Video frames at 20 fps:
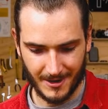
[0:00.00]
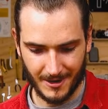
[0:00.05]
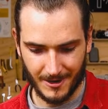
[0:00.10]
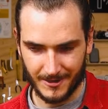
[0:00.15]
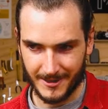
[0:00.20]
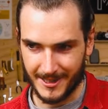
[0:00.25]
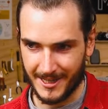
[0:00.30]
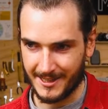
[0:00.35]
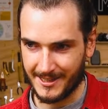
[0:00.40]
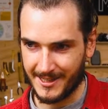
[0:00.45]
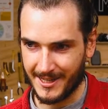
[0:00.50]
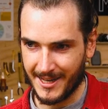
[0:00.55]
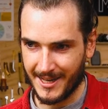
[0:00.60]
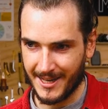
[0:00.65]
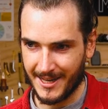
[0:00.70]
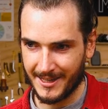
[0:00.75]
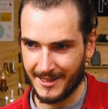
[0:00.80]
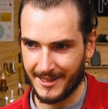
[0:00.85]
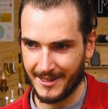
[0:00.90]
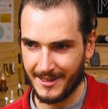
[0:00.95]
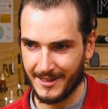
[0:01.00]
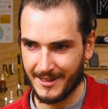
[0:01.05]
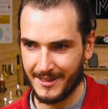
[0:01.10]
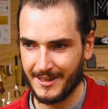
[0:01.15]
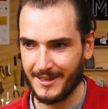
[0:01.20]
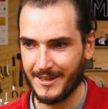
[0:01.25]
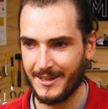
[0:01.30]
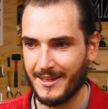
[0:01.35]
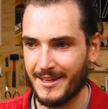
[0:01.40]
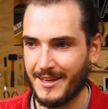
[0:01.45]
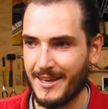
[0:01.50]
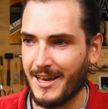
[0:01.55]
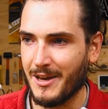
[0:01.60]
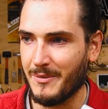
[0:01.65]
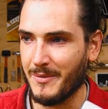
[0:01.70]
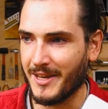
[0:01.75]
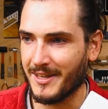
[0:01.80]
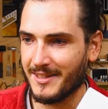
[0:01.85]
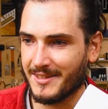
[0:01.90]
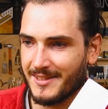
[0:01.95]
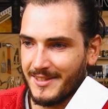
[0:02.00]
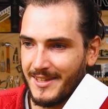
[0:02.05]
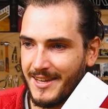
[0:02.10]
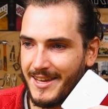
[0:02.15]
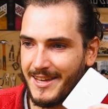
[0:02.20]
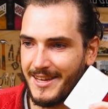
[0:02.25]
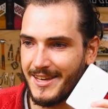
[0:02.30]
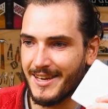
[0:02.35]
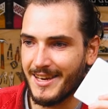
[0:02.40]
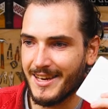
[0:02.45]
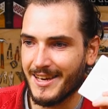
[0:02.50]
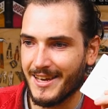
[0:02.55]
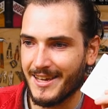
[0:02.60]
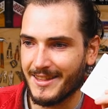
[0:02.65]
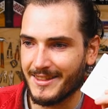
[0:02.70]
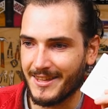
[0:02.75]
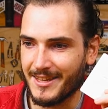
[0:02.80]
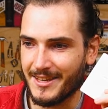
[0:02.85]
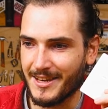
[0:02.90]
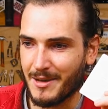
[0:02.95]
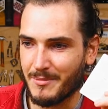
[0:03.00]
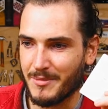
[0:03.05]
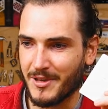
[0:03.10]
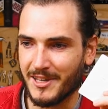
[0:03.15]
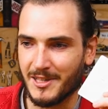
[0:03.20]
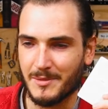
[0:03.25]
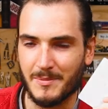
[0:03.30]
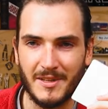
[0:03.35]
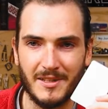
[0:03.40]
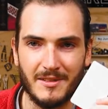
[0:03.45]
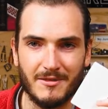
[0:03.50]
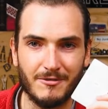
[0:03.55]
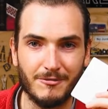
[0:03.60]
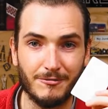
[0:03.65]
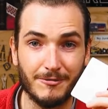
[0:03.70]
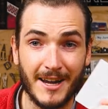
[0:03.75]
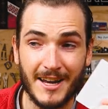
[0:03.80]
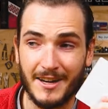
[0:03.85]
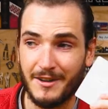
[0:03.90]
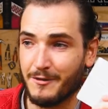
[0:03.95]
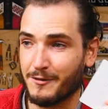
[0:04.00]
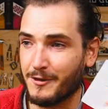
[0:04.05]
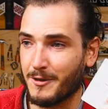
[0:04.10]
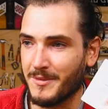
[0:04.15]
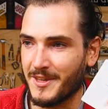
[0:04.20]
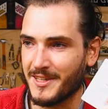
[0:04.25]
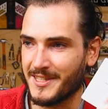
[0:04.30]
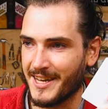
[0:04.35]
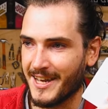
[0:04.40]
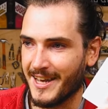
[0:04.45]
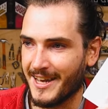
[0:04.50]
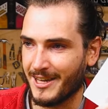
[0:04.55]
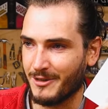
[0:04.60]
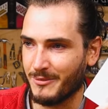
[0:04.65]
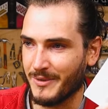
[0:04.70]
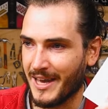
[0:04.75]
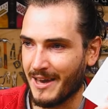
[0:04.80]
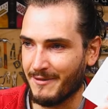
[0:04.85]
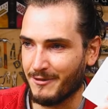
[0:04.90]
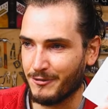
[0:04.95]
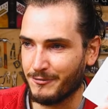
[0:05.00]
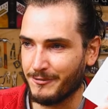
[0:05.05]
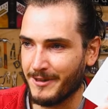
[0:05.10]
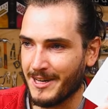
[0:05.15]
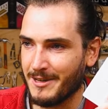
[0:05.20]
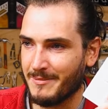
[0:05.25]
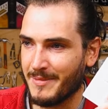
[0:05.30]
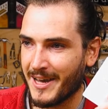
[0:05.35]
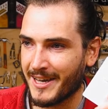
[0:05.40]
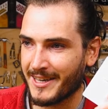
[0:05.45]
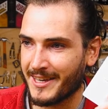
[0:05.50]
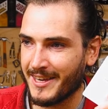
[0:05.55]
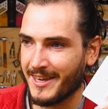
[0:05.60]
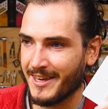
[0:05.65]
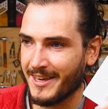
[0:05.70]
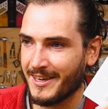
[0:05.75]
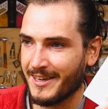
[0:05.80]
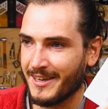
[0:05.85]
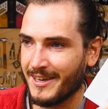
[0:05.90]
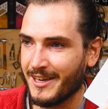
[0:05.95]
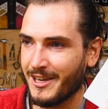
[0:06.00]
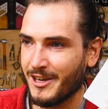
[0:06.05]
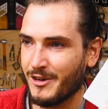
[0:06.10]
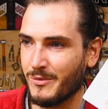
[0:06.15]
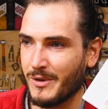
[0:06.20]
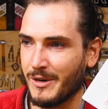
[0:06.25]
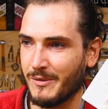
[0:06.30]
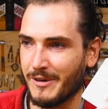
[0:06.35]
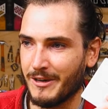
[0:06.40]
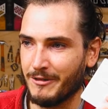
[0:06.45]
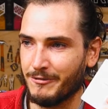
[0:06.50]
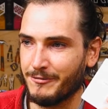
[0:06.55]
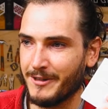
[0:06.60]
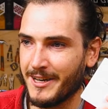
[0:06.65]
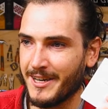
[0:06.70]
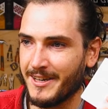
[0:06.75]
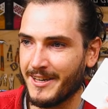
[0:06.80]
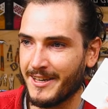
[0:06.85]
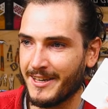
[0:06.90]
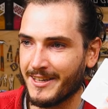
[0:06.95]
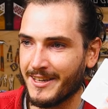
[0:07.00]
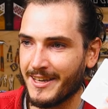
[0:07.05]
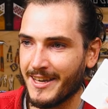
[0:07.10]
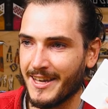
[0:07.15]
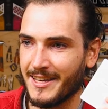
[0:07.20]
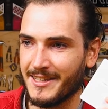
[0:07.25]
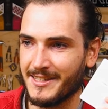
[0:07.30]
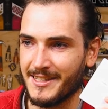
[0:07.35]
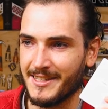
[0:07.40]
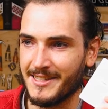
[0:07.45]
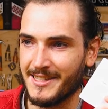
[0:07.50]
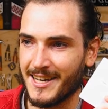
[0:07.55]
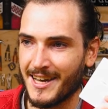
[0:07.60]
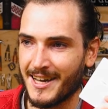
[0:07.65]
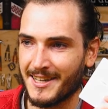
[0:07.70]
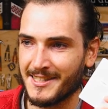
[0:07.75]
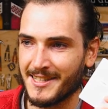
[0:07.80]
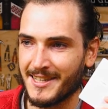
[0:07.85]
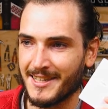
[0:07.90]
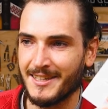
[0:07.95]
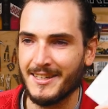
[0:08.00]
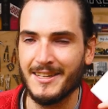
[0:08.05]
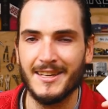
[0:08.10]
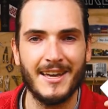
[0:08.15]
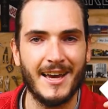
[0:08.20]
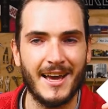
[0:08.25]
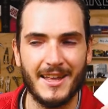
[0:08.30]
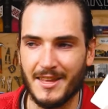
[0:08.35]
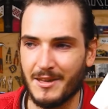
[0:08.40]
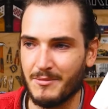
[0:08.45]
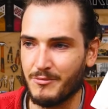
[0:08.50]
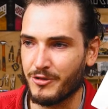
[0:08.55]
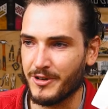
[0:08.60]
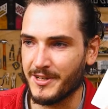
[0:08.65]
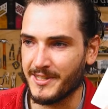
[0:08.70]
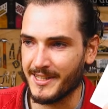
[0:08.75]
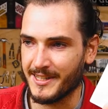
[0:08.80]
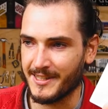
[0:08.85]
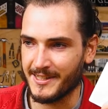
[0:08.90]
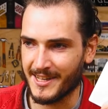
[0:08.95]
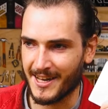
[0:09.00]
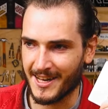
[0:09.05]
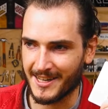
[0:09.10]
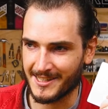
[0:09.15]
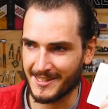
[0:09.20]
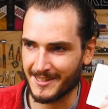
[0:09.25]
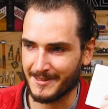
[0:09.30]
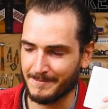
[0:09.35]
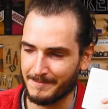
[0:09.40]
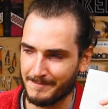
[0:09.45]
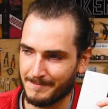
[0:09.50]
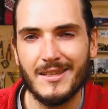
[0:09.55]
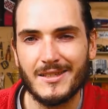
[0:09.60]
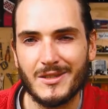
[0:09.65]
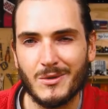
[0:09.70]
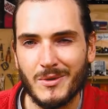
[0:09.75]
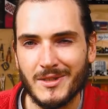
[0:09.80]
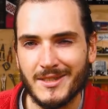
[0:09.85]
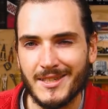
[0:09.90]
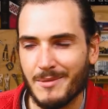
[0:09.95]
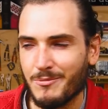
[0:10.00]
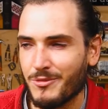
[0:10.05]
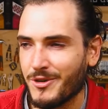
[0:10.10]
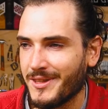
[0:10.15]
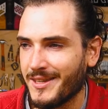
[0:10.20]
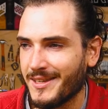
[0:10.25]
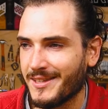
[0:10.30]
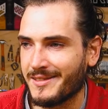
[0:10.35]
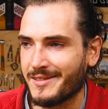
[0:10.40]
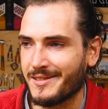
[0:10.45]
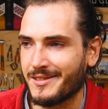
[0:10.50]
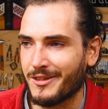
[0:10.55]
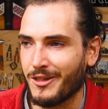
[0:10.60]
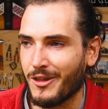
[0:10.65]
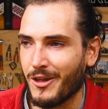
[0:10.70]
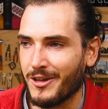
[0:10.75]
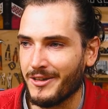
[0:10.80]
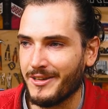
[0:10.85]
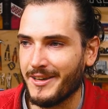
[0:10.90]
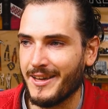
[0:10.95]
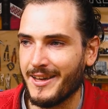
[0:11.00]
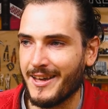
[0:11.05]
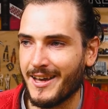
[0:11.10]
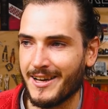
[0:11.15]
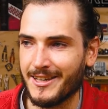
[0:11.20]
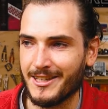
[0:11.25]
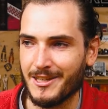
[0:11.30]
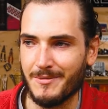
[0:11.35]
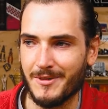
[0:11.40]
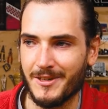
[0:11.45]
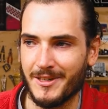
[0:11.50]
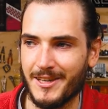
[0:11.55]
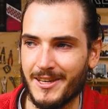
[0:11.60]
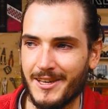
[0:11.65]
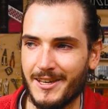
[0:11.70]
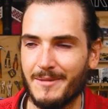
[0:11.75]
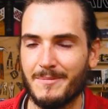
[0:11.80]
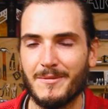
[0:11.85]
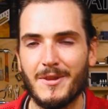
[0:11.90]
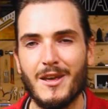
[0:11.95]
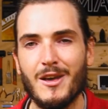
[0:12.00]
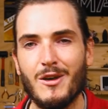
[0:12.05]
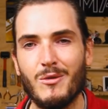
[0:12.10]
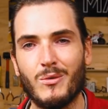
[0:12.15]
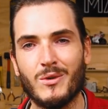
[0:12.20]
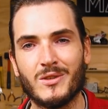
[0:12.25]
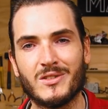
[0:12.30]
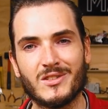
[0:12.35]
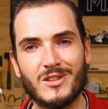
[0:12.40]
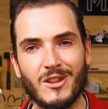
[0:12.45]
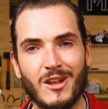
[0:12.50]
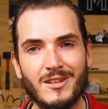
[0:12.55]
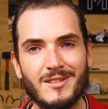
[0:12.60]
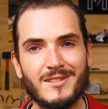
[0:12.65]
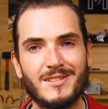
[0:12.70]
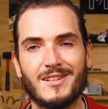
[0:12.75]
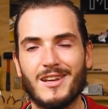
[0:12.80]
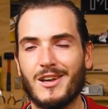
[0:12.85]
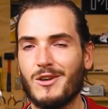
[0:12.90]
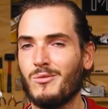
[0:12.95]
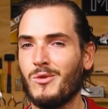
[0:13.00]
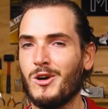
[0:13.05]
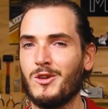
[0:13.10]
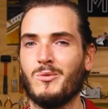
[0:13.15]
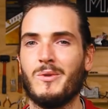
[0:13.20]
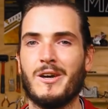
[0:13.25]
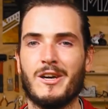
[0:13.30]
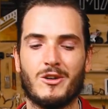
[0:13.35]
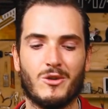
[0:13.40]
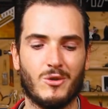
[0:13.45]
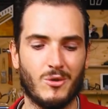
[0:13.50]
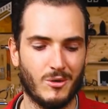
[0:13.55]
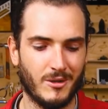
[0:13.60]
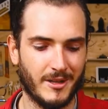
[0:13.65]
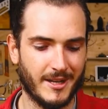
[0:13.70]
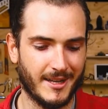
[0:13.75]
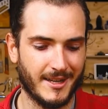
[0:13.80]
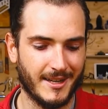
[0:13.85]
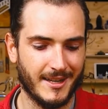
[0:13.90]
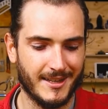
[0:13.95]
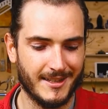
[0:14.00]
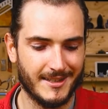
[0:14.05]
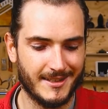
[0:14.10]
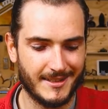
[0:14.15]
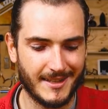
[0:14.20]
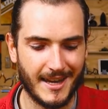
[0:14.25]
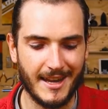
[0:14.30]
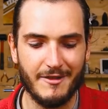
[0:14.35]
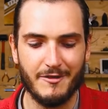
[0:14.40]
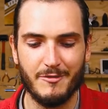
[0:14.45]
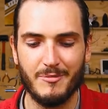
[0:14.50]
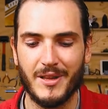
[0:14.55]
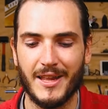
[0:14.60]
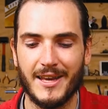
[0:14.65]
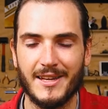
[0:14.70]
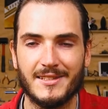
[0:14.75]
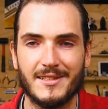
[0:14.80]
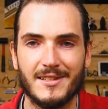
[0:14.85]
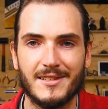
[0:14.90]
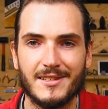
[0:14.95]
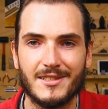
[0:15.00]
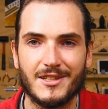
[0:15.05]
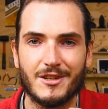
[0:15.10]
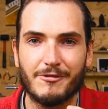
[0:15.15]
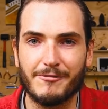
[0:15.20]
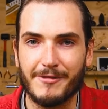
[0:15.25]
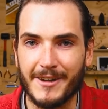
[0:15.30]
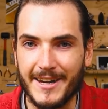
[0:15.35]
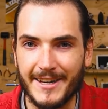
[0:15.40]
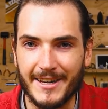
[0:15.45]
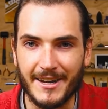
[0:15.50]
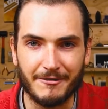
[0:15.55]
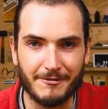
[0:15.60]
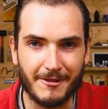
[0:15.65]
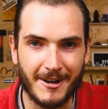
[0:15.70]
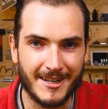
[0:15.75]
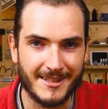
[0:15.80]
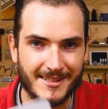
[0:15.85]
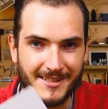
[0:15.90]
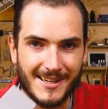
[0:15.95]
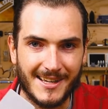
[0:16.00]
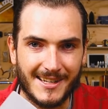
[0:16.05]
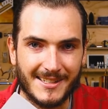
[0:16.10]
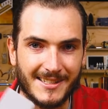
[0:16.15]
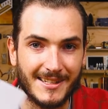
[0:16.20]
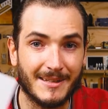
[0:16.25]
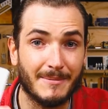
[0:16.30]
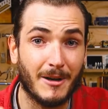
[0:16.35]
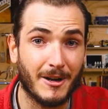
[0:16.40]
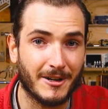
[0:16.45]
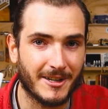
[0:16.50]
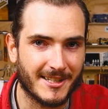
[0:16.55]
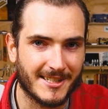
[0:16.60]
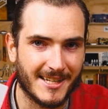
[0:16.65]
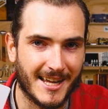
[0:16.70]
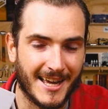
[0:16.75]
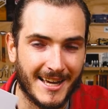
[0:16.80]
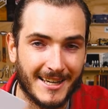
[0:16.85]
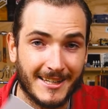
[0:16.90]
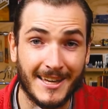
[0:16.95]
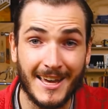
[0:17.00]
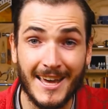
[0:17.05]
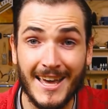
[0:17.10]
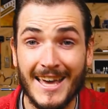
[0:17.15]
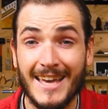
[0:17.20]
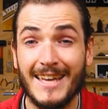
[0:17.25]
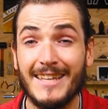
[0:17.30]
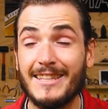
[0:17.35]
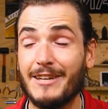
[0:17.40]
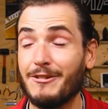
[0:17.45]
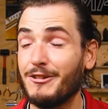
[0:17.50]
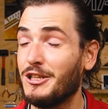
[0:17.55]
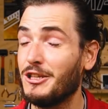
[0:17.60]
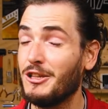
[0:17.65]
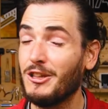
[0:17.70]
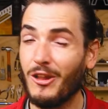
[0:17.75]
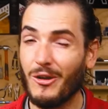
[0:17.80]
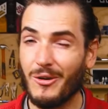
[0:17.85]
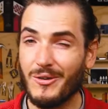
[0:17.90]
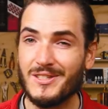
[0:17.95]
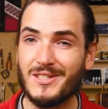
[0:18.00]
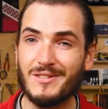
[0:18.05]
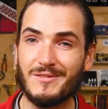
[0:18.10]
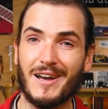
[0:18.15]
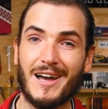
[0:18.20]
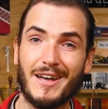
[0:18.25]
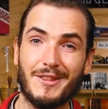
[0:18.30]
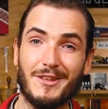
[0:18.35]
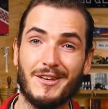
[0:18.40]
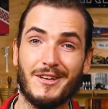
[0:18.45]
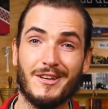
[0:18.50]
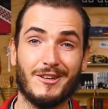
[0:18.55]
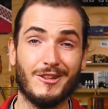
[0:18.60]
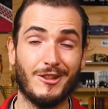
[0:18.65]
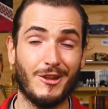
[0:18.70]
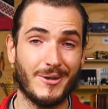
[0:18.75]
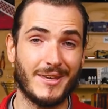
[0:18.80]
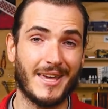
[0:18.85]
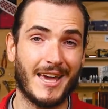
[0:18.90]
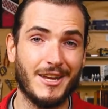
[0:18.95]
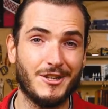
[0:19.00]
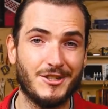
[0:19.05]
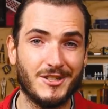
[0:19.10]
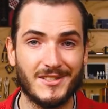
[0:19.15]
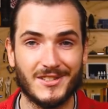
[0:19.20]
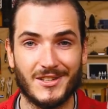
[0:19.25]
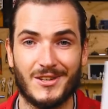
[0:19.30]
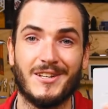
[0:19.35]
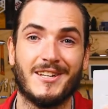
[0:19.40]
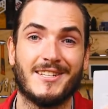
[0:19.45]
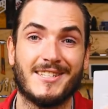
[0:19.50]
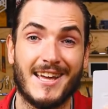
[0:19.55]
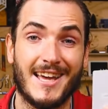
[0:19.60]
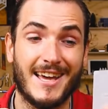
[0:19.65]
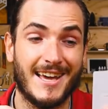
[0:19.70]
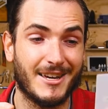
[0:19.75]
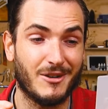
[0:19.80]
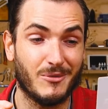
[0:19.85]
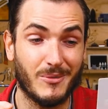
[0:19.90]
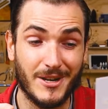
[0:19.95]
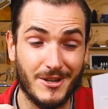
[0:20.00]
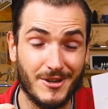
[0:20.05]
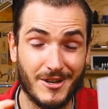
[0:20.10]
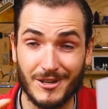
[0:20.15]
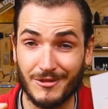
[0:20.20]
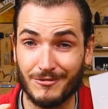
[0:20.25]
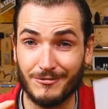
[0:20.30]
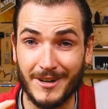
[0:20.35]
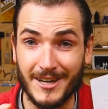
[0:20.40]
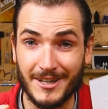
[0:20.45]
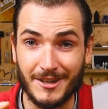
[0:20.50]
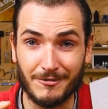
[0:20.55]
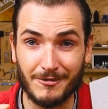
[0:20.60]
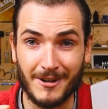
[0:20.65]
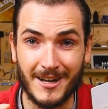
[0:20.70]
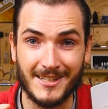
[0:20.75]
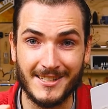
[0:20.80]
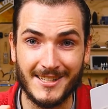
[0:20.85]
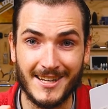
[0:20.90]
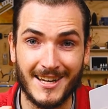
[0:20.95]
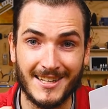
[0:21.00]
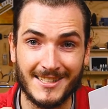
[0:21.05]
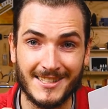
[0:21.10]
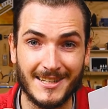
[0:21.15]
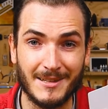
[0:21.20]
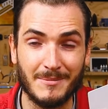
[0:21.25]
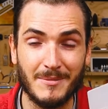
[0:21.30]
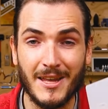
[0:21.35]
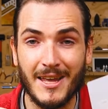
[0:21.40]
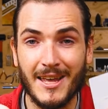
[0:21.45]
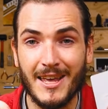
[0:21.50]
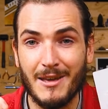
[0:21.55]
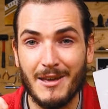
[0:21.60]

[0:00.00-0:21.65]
hold our tag, and we can see the number has been read from the tag. We have a read back here where we're reading into data and then printing data. So what's up with this slot argument here? Well, slots are what we're calling safe places to read and write data on a tag. There are loads of other locations on a tag where you can read and write data,